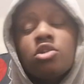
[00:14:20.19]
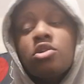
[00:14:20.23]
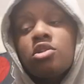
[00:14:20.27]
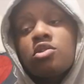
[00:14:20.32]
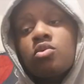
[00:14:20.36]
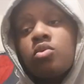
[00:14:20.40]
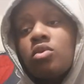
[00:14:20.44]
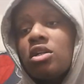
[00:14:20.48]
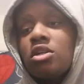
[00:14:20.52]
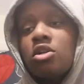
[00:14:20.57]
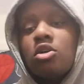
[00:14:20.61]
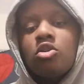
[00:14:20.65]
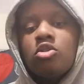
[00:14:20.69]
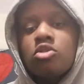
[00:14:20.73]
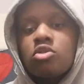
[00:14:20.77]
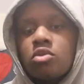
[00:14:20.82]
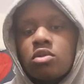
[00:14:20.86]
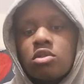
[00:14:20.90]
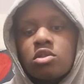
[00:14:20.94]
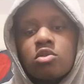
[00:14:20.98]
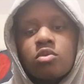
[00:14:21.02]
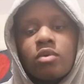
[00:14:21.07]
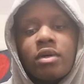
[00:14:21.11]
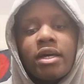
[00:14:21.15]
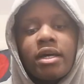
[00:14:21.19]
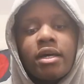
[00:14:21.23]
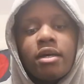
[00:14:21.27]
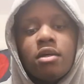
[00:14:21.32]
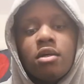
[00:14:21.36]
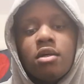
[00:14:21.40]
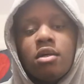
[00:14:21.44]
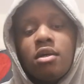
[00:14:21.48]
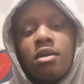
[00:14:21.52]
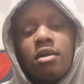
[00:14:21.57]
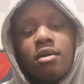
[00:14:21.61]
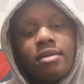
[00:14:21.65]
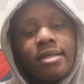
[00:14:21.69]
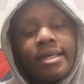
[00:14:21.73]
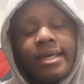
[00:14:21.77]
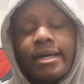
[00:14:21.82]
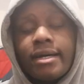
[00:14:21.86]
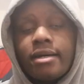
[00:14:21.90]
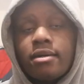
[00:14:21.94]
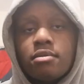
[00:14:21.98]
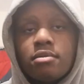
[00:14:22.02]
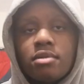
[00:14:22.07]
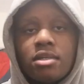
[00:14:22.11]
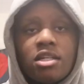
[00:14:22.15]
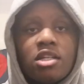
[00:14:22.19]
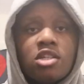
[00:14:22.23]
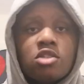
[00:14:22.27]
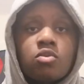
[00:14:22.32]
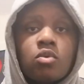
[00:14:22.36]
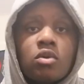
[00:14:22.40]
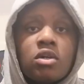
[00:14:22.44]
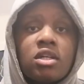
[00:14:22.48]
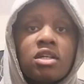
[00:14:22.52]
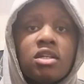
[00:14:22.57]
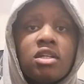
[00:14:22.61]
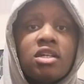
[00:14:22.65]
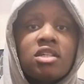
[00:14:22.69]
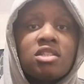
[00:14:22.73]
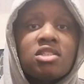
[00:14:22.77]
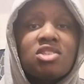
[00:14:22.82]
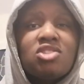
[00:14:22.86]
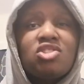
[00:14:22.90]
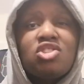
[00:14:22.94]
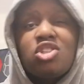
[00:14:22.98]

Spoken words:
So it's one of those ones where, yeah, it is what it is.